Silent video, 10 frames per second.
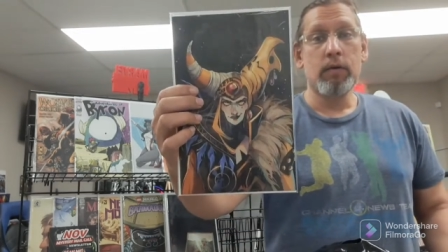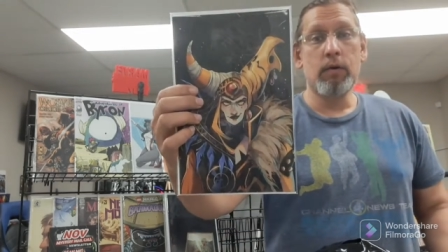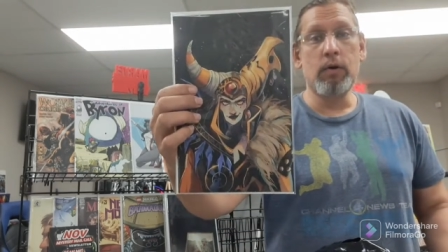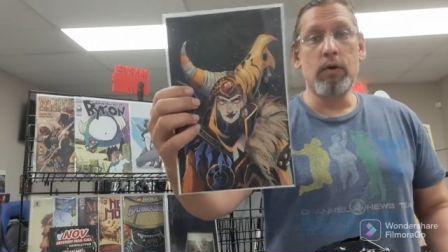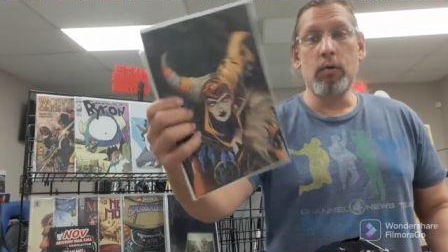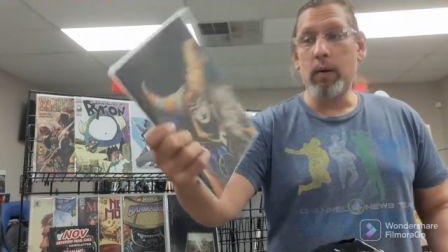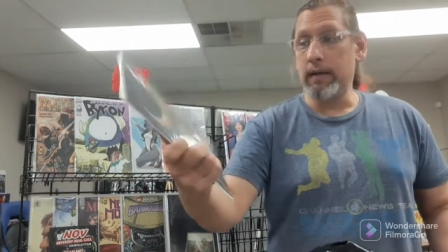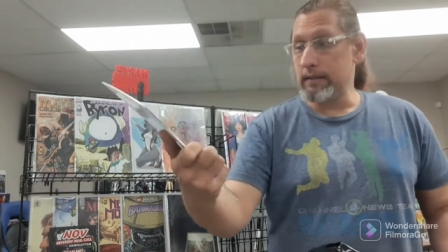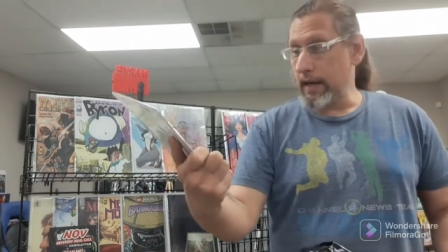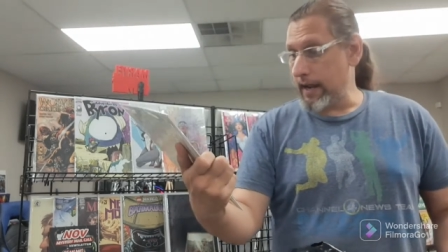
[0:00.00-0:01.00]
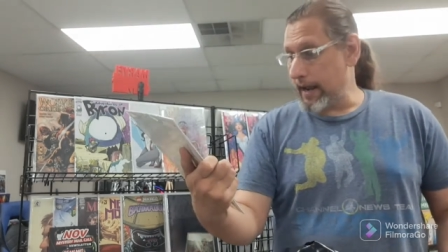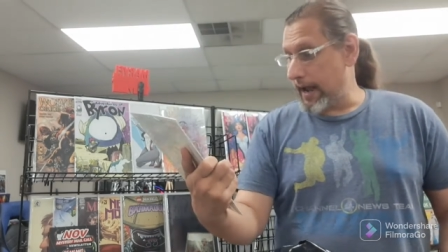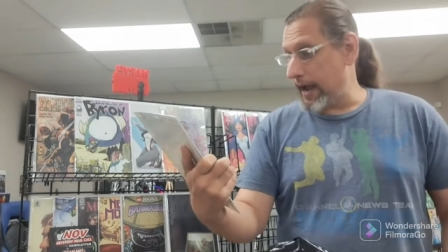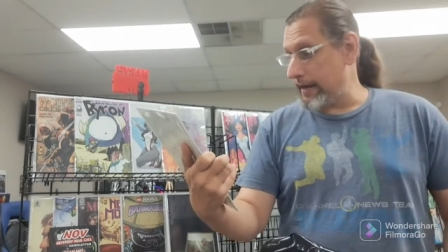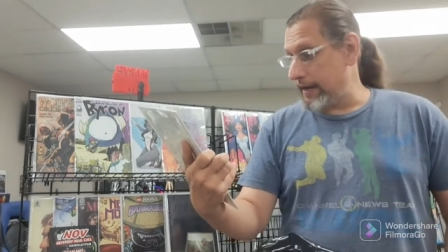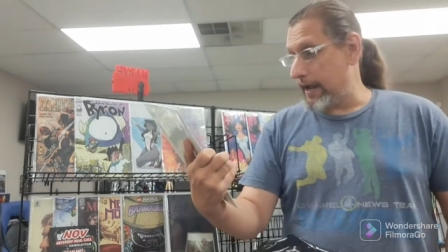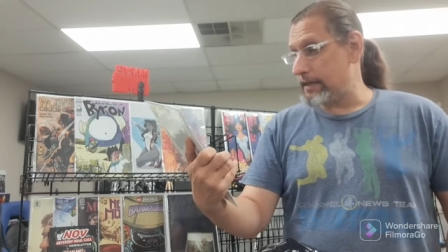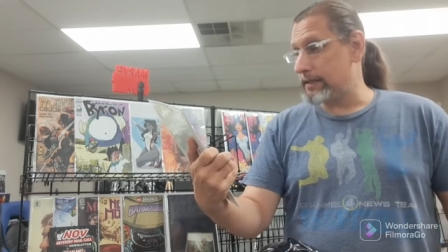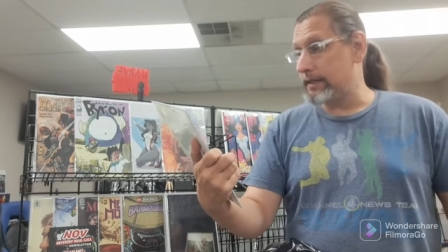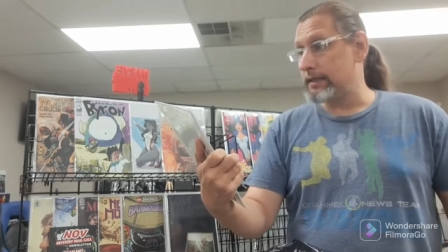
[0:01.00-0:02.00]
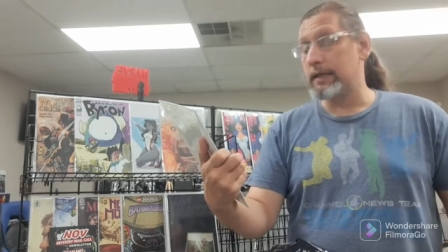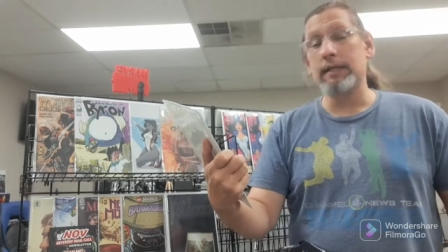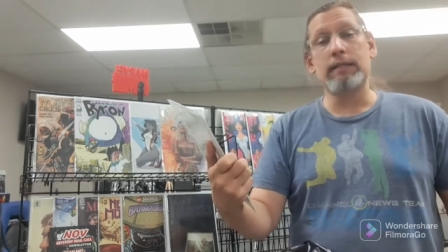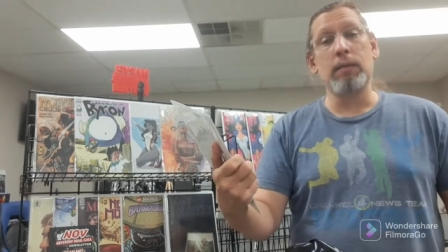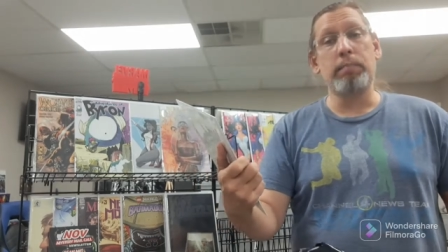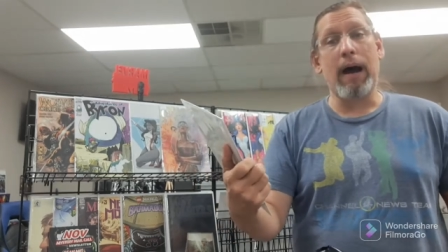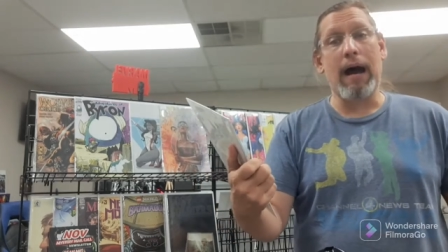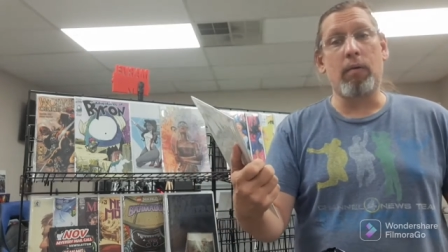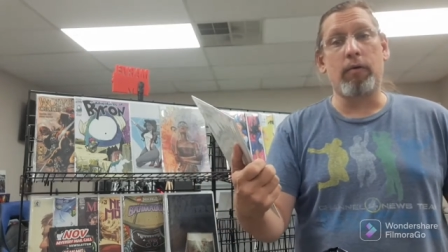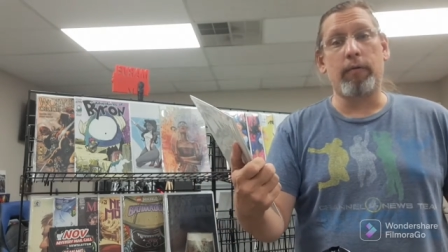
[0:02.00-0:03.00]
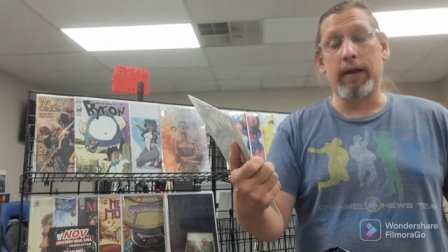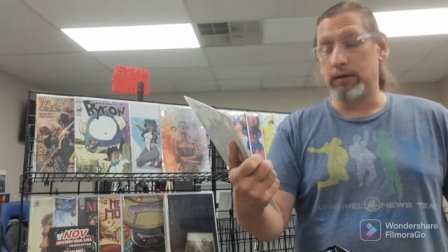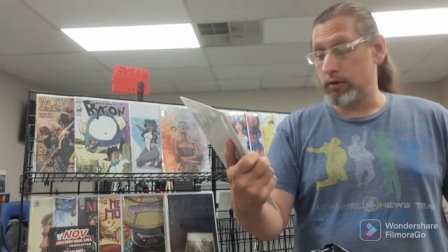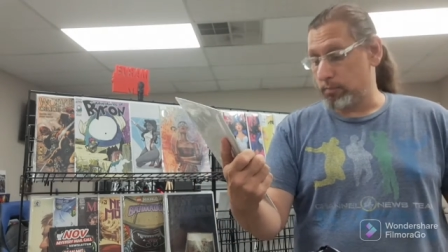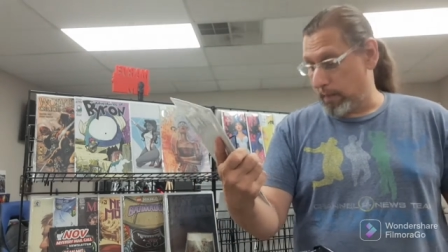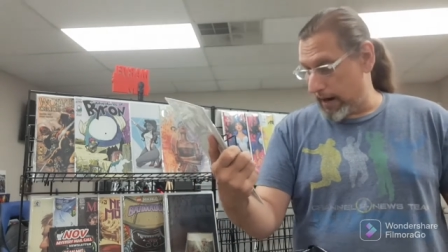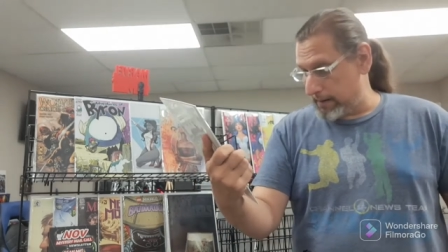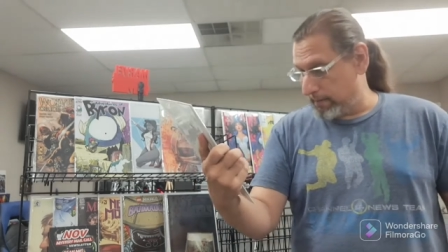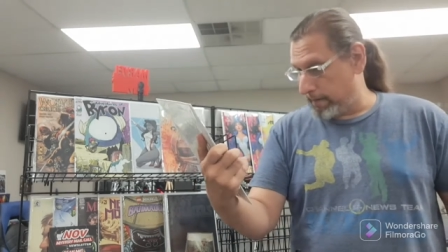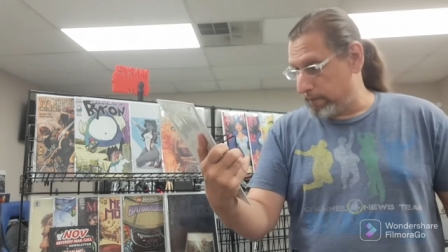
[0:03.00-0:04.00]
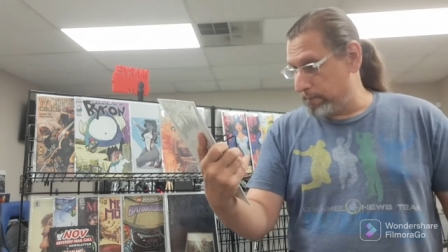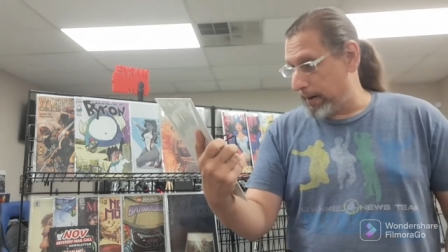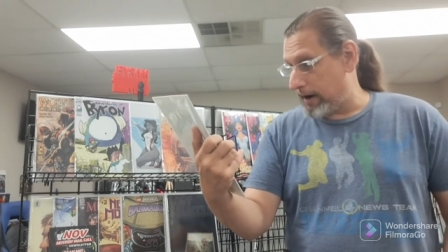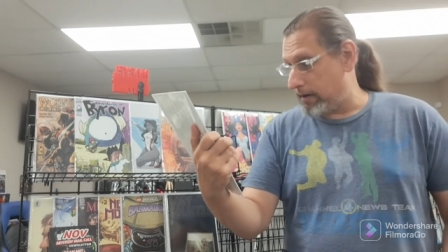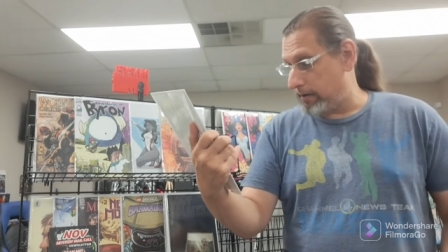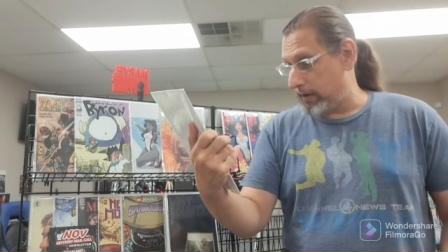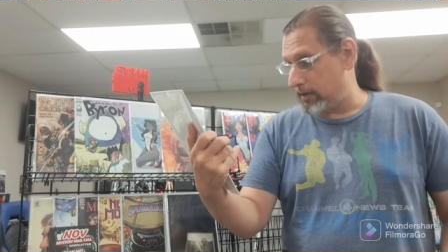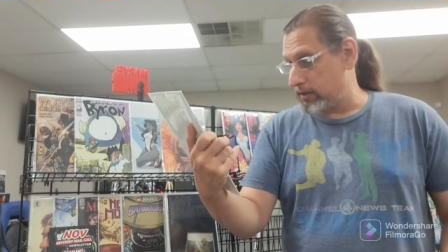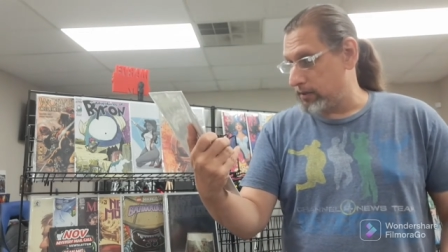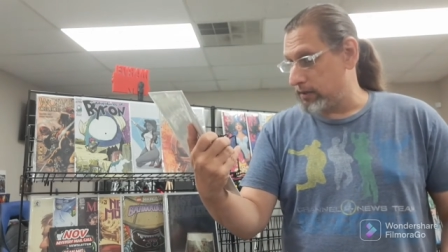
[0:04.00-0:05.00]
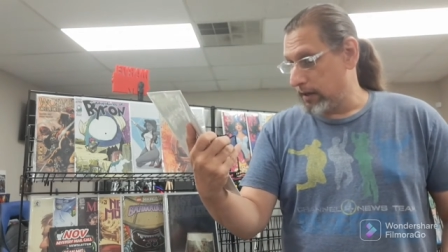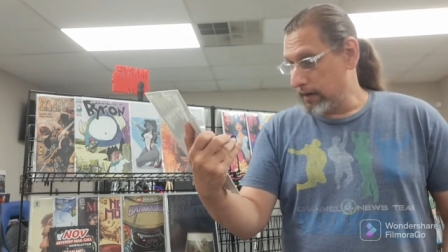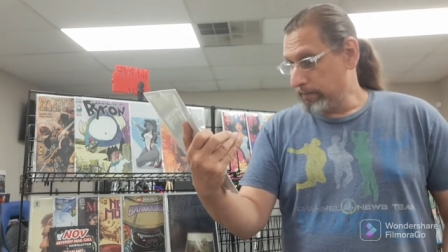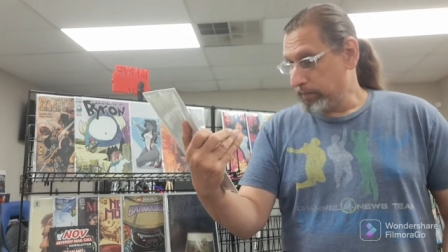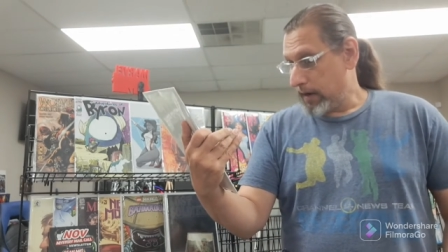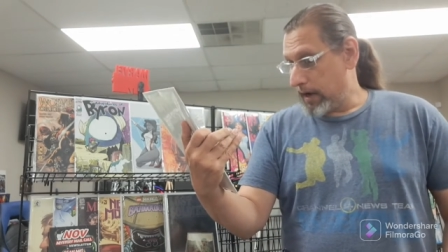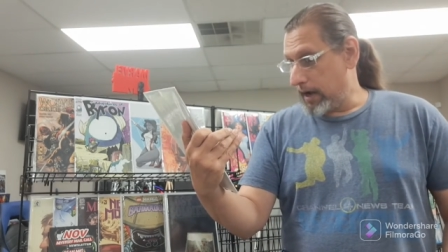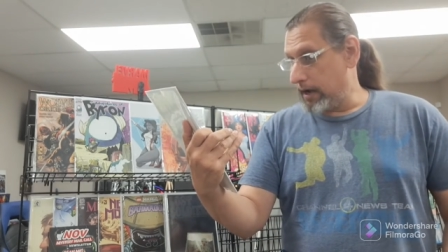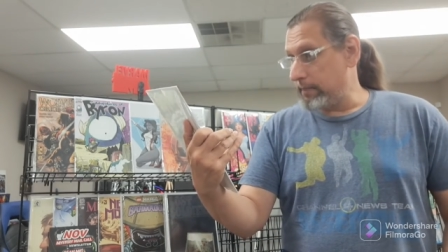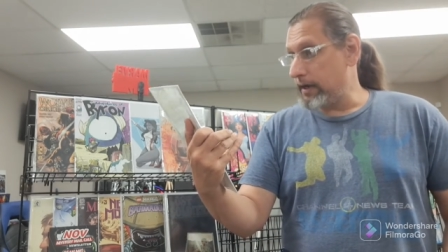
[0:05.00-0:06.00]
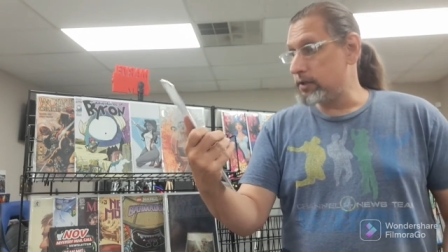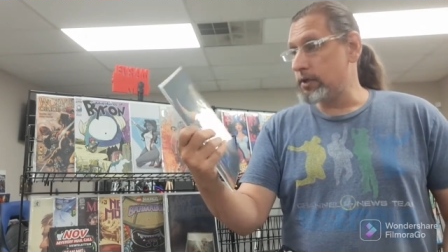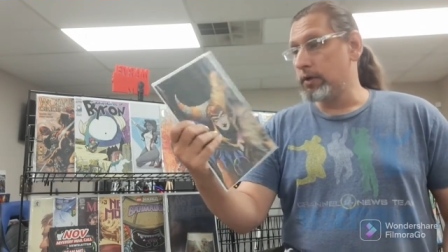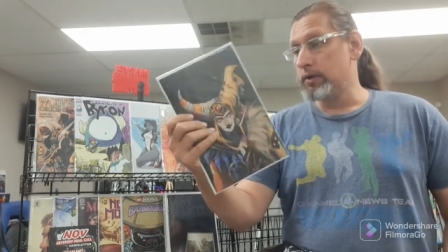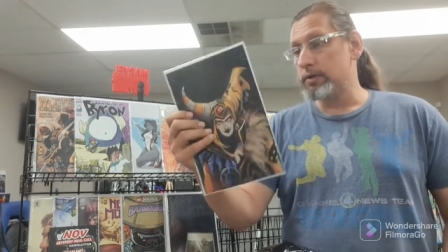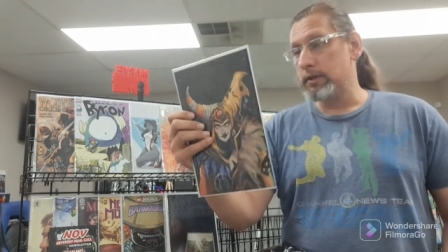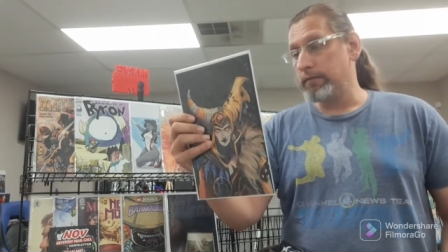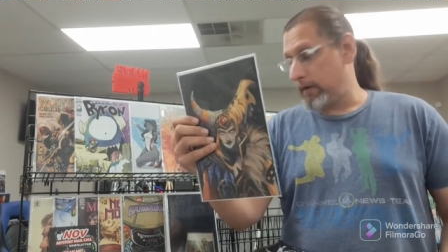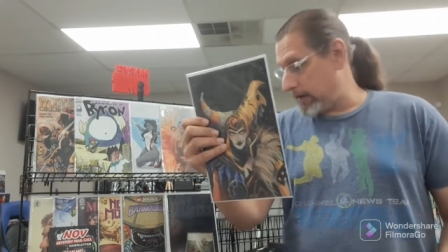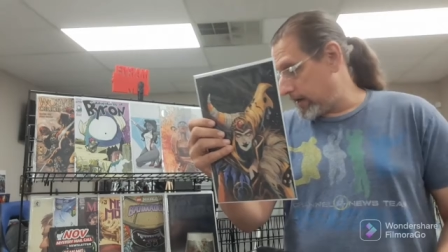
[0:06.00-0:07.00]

Ooh, what is that? Ah, yes, this is the Power Rangers, Mighty Morphin Power Rangers um, exclusive